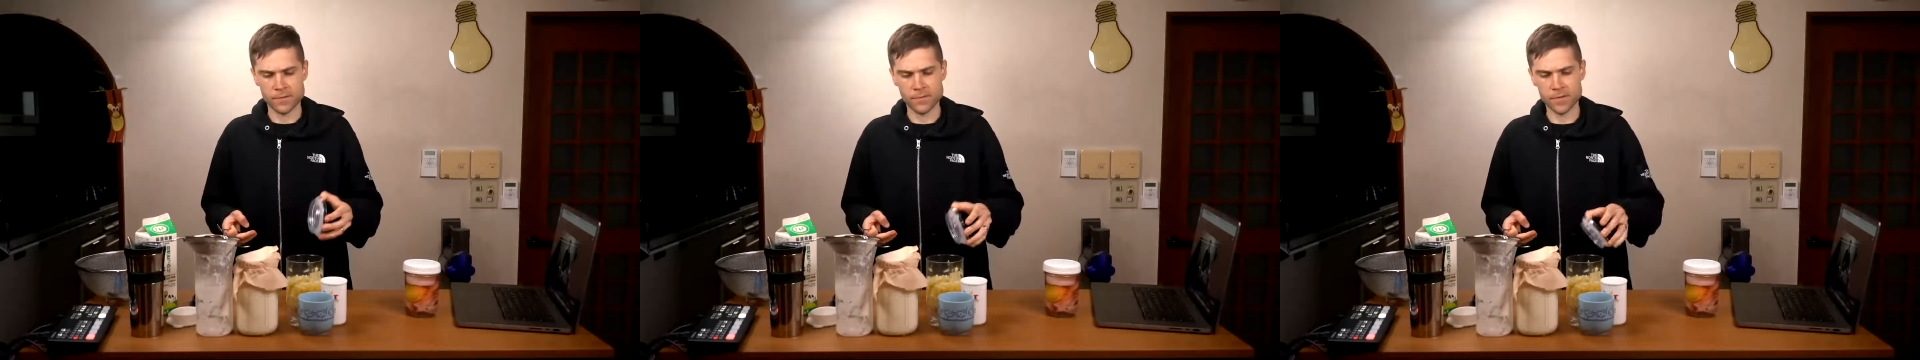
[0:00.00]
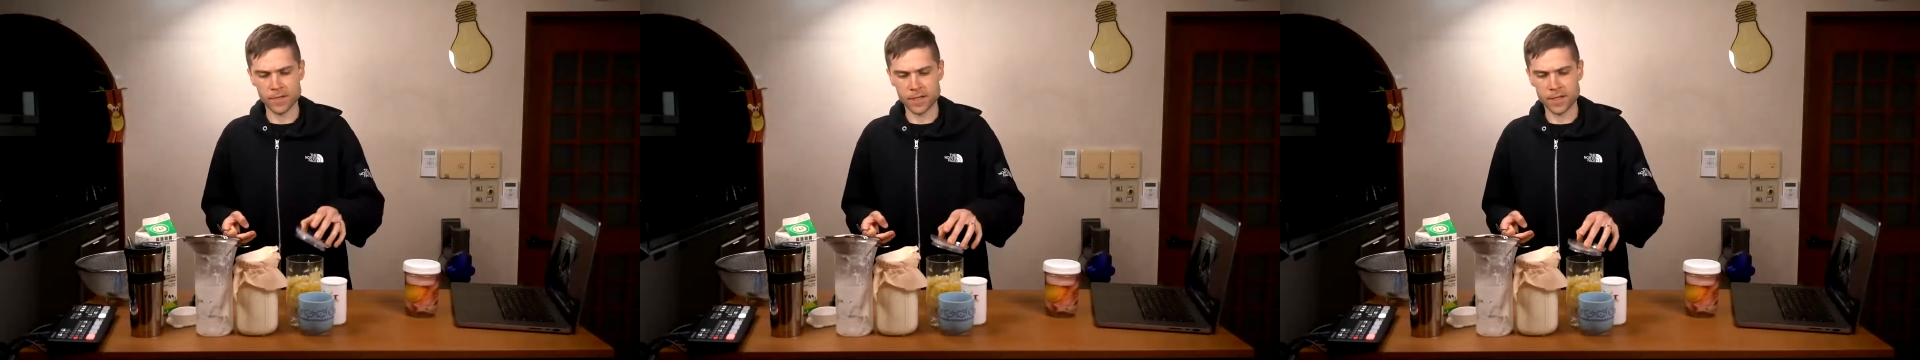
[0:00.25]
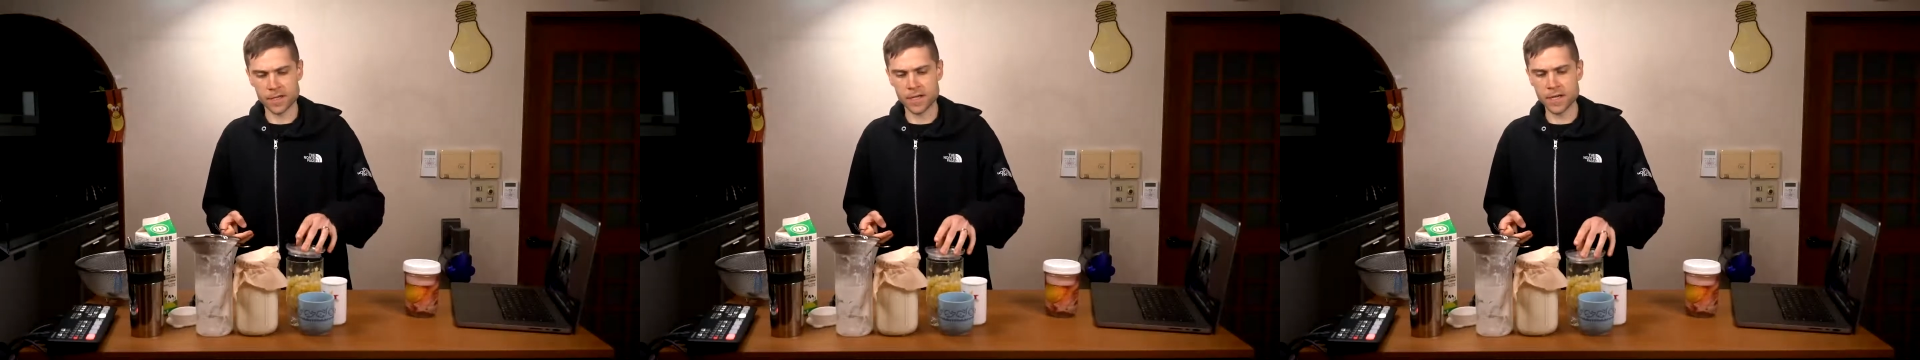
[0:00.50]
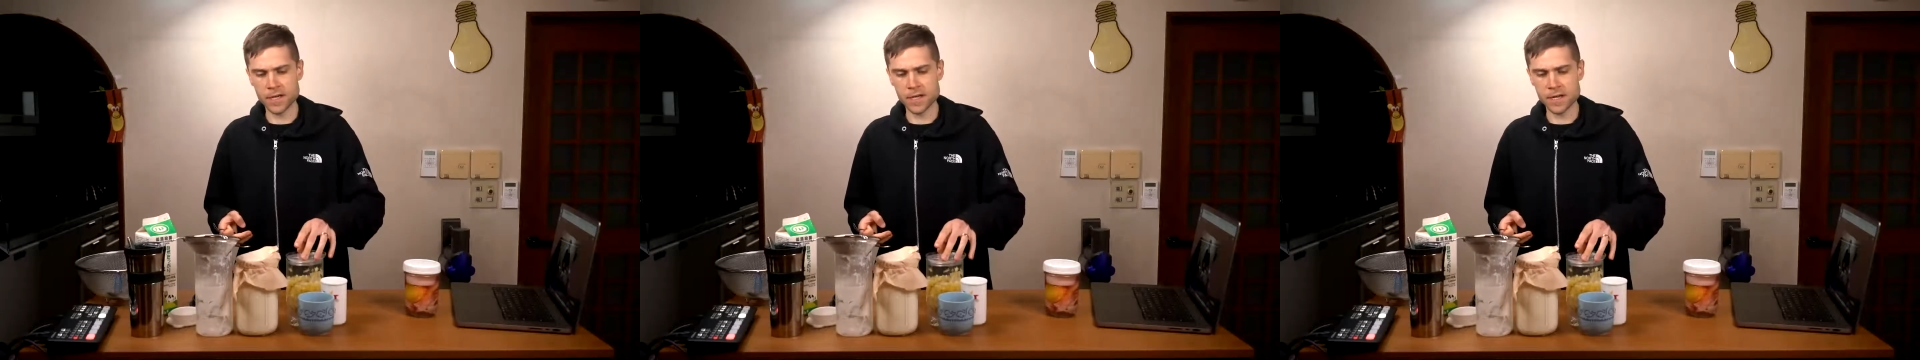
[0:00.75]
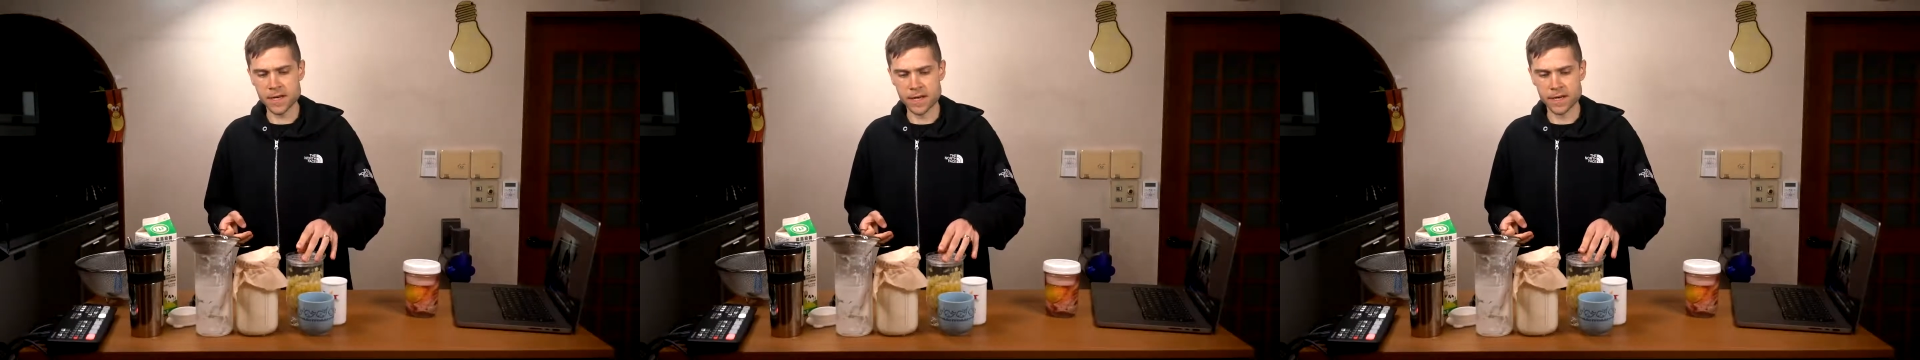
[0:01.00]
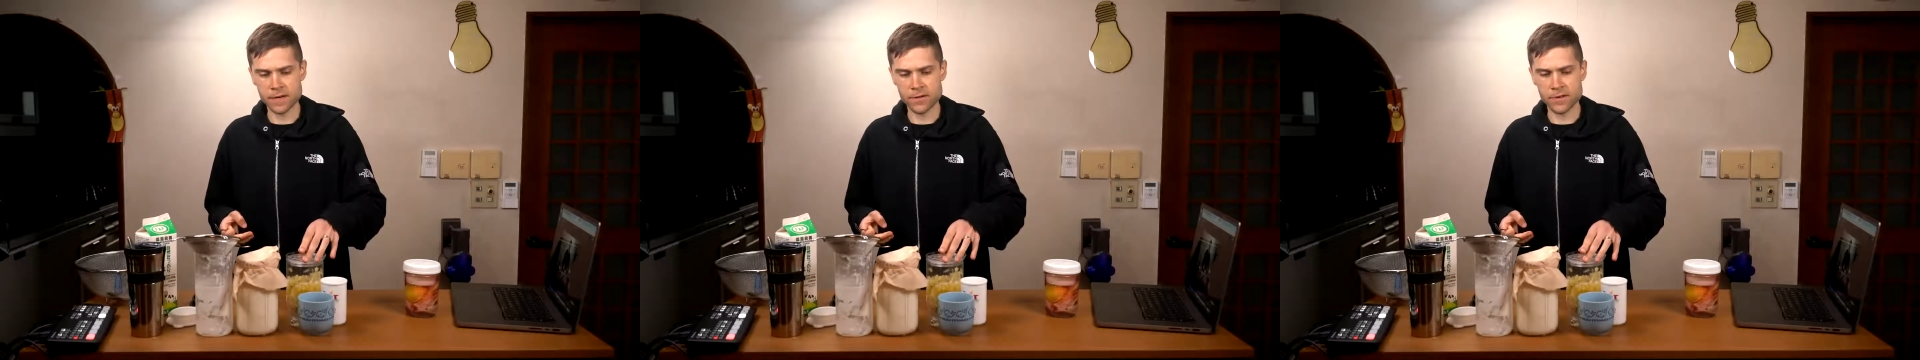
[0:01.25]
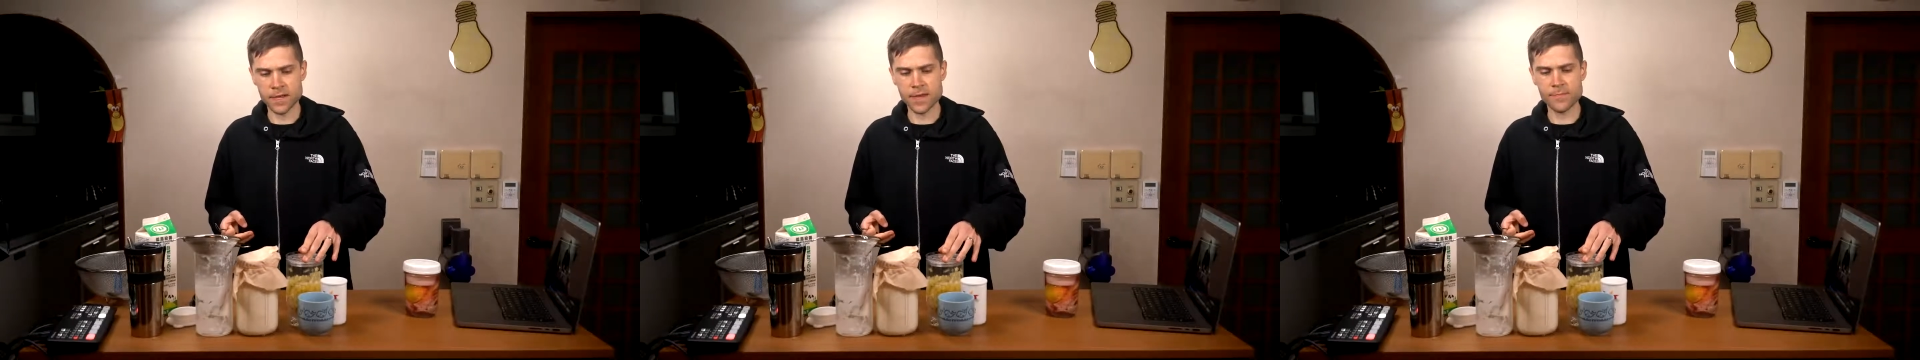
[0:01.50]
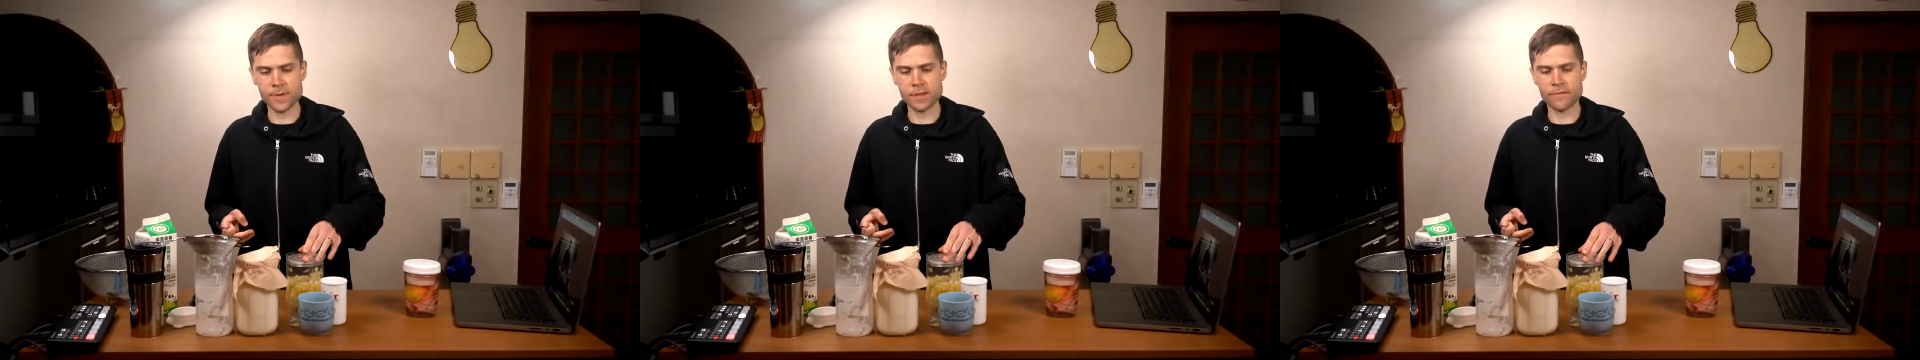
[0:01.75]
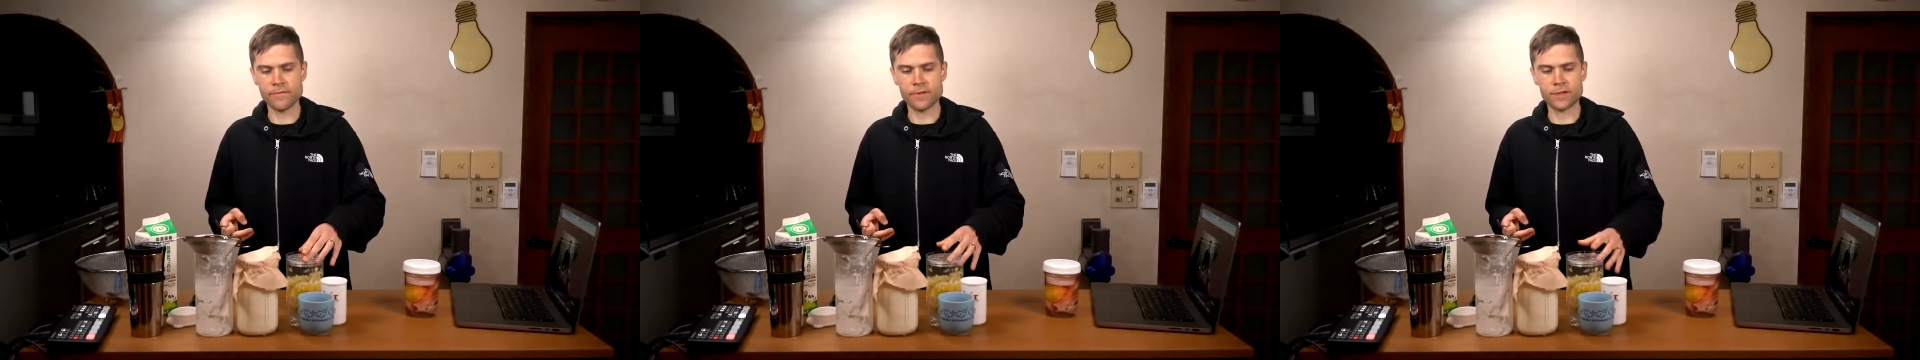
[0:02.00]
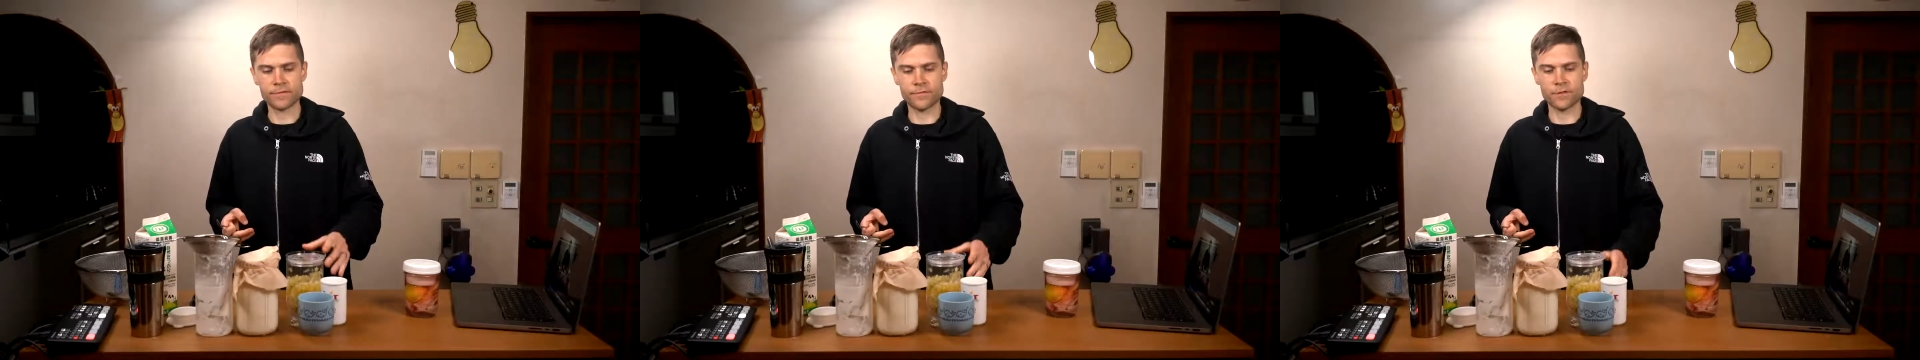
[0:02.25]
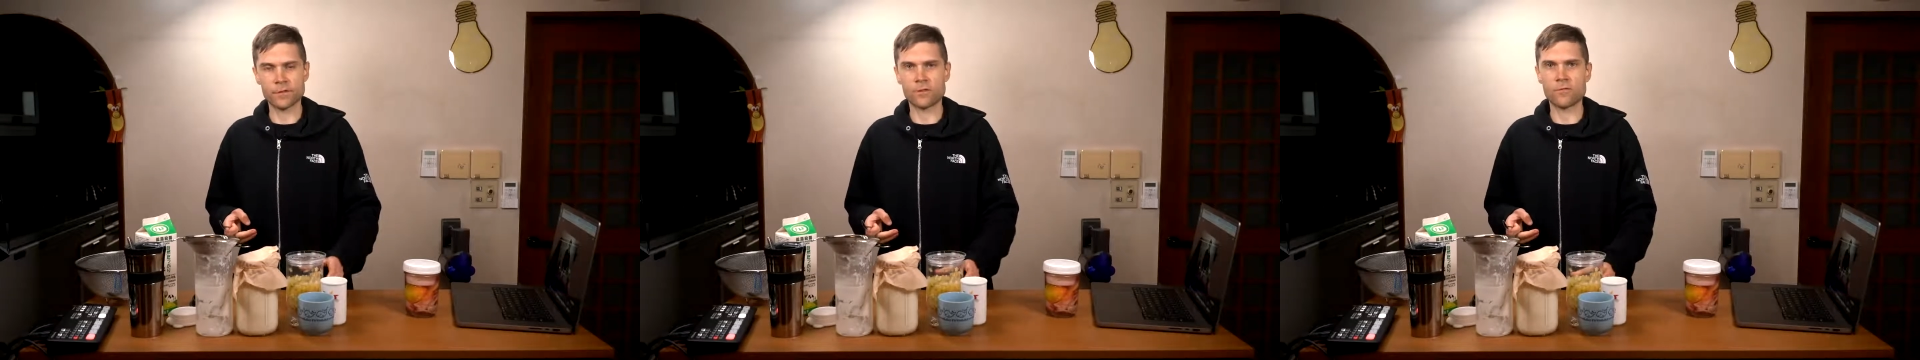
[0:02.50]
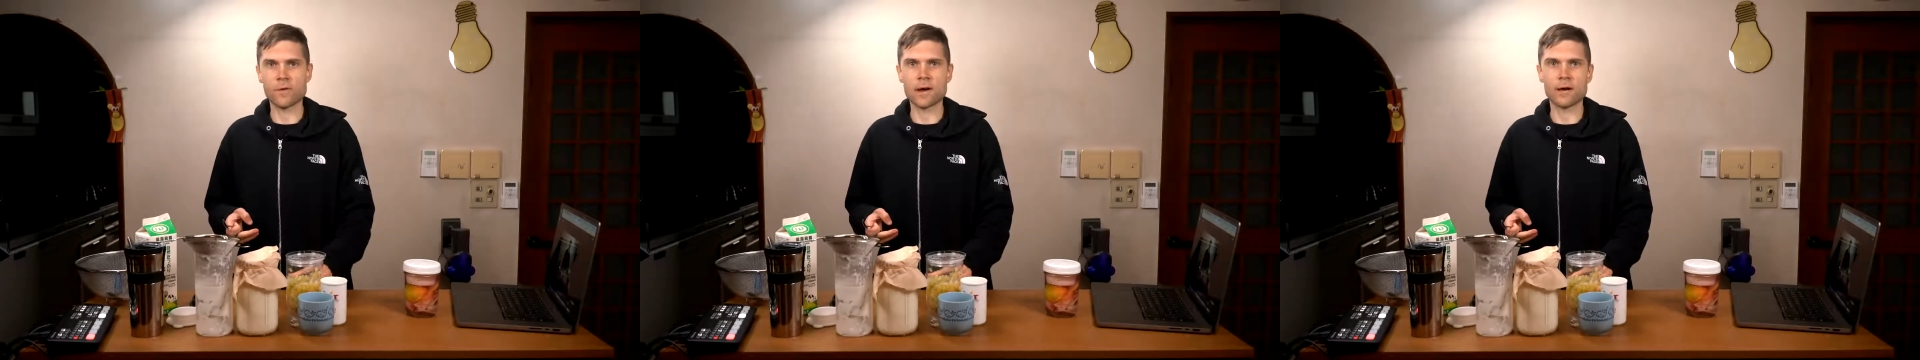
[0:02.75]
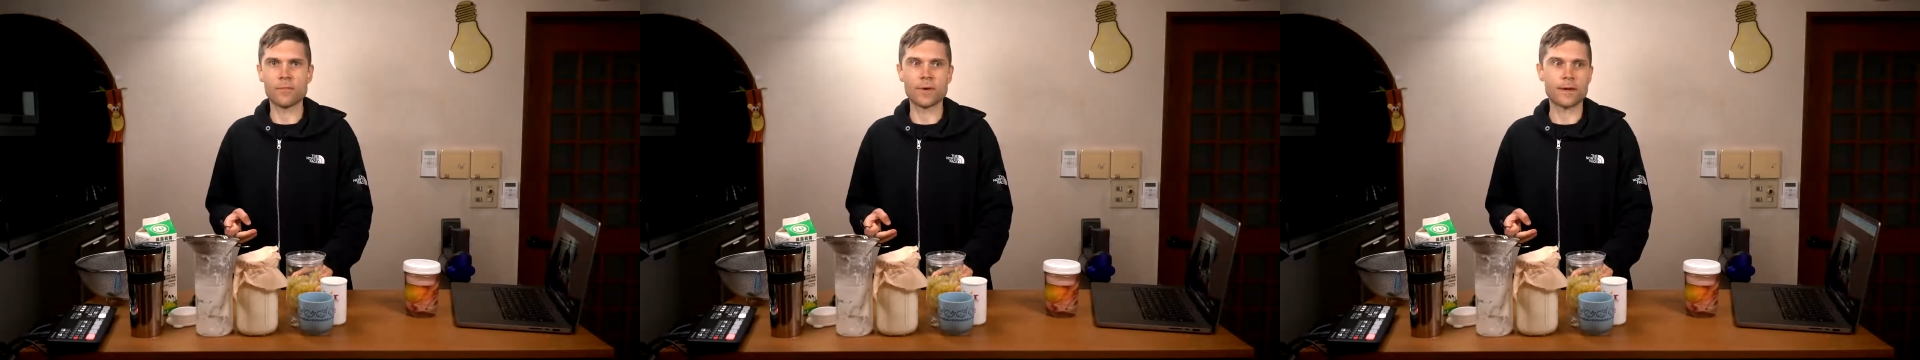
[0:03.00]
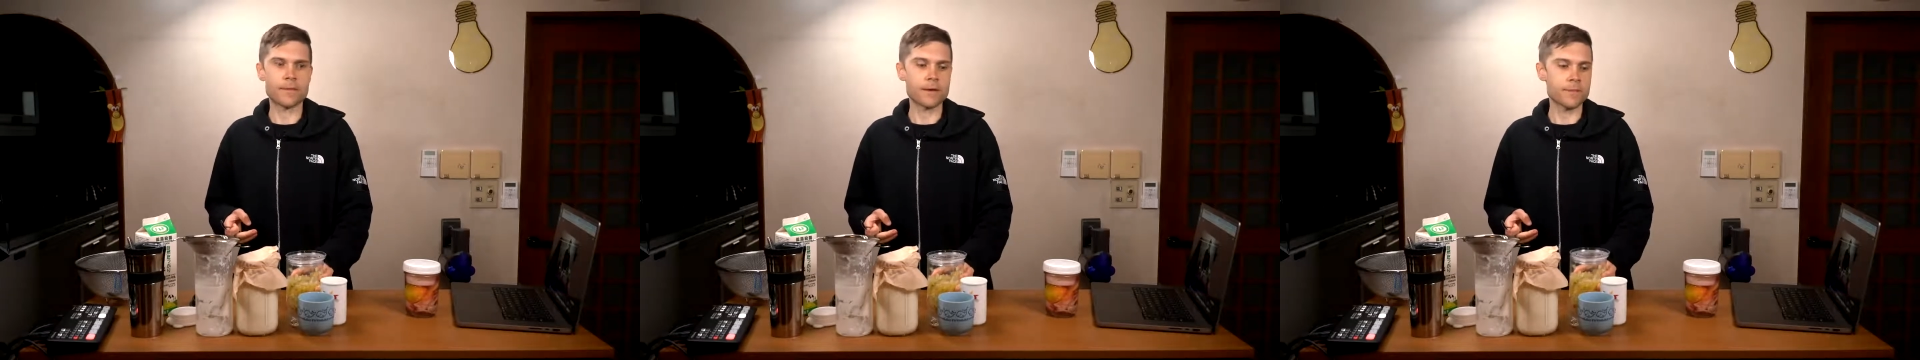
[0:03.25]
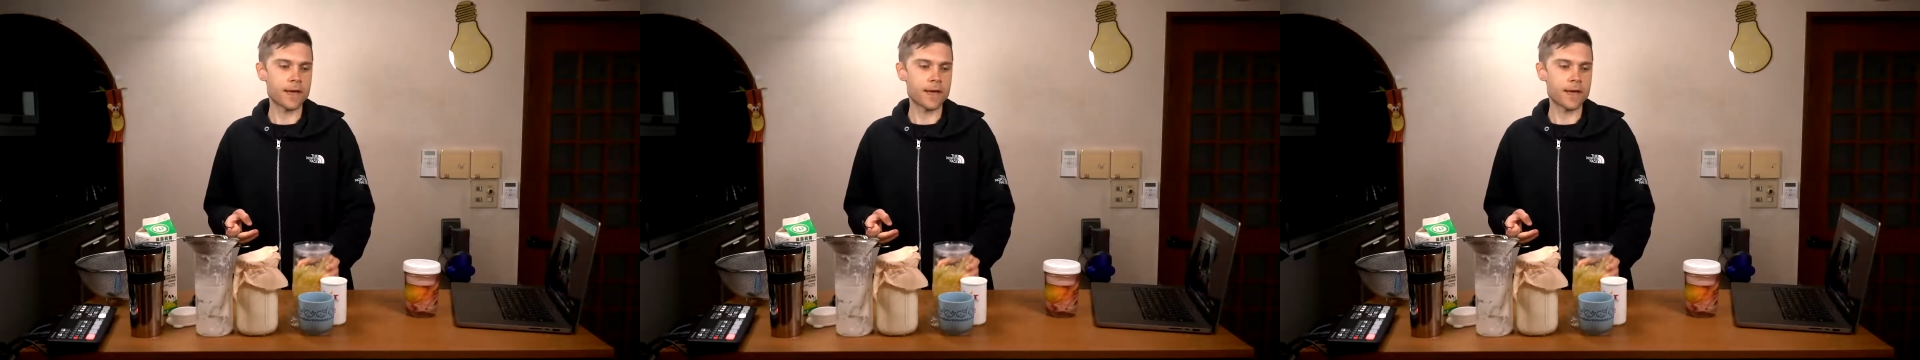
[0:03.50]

once it's done, and it'll keep in the fridge for a little while. But I'm gonna